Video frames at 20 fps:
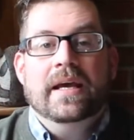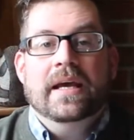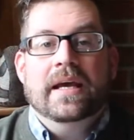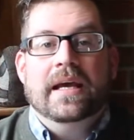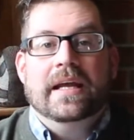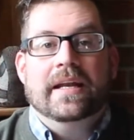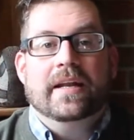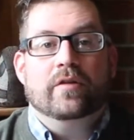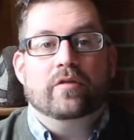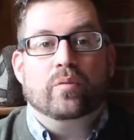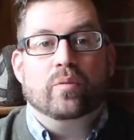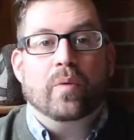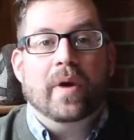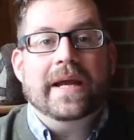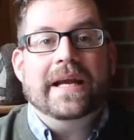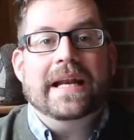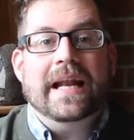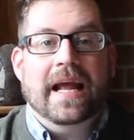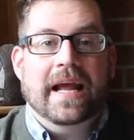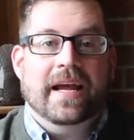And it's
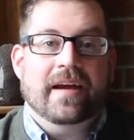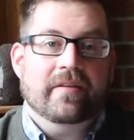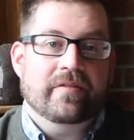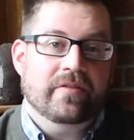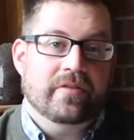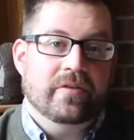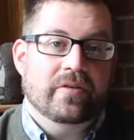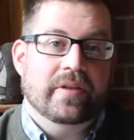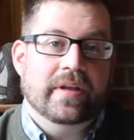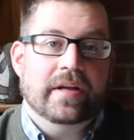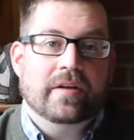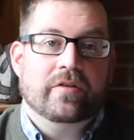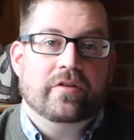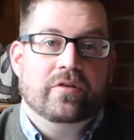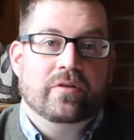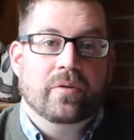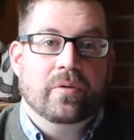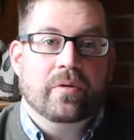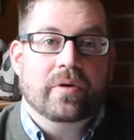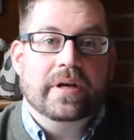right after that
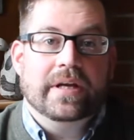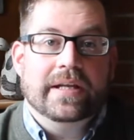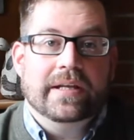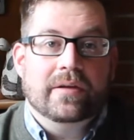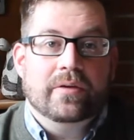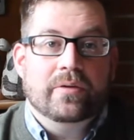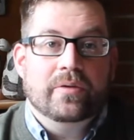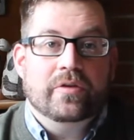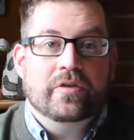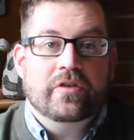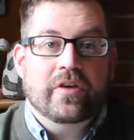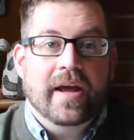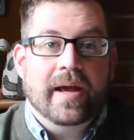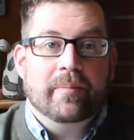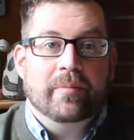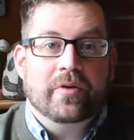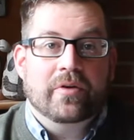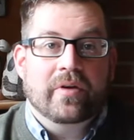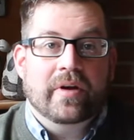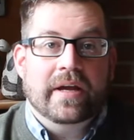story in Luke
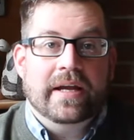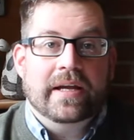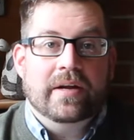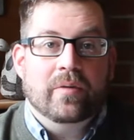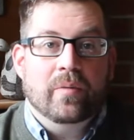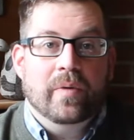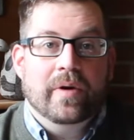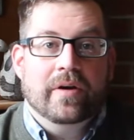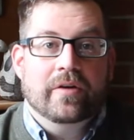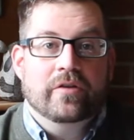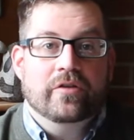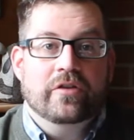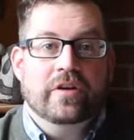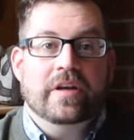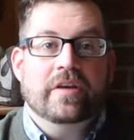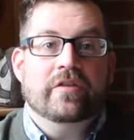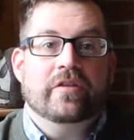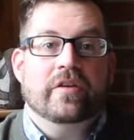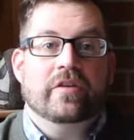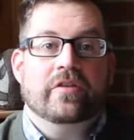chapter 8 where
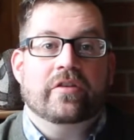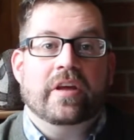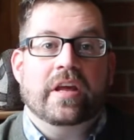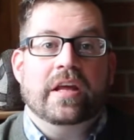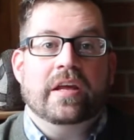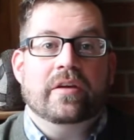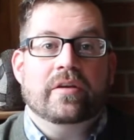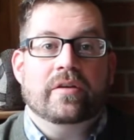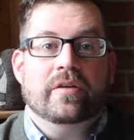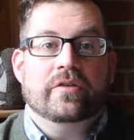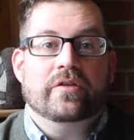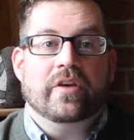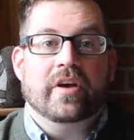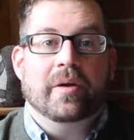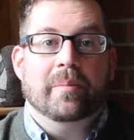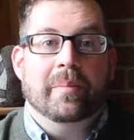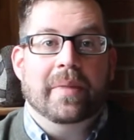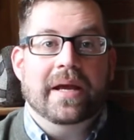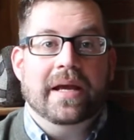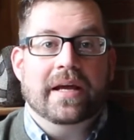Jesus heals
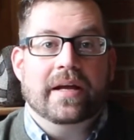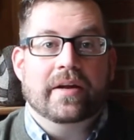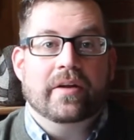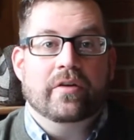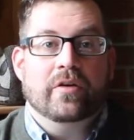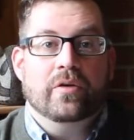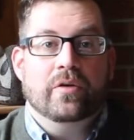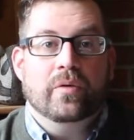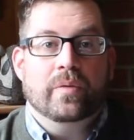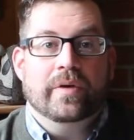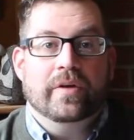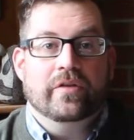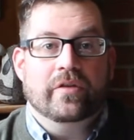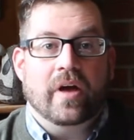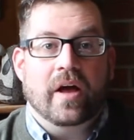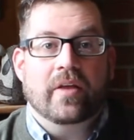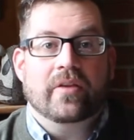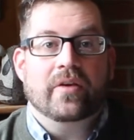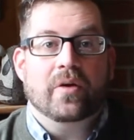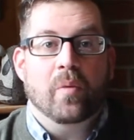a man who is
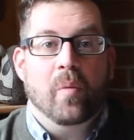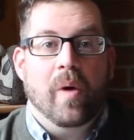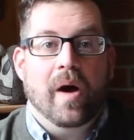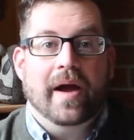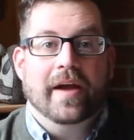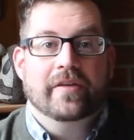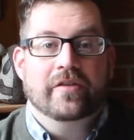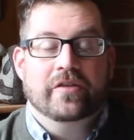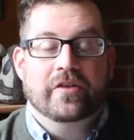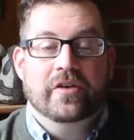otherwise